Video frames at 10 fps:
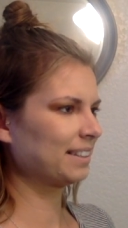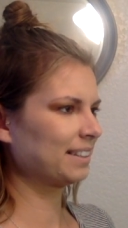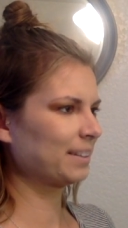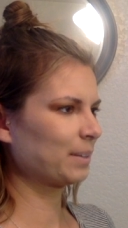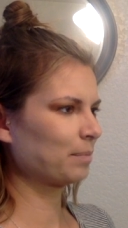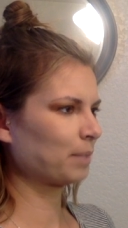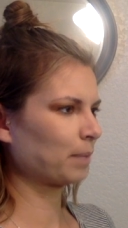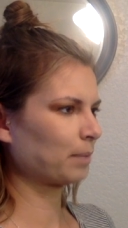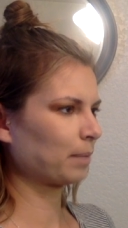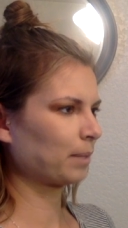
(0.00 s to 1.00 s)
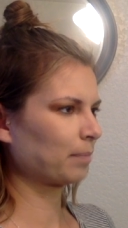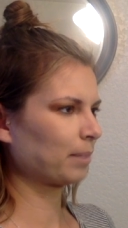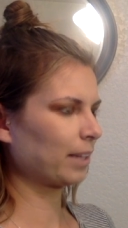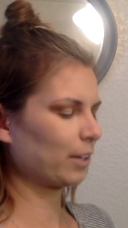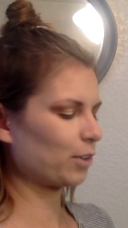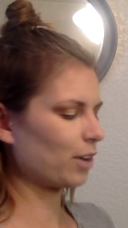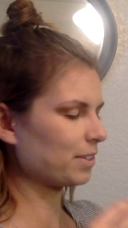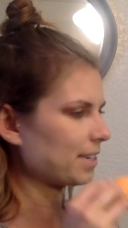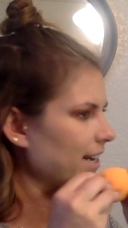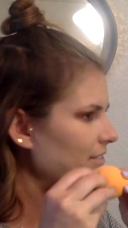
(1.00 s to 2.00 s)
Live? Like crawl
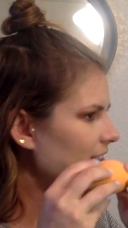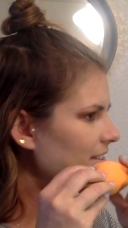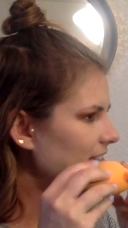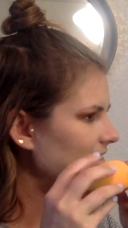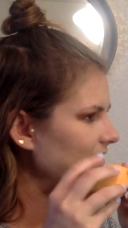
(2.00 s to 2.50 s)
inside of this?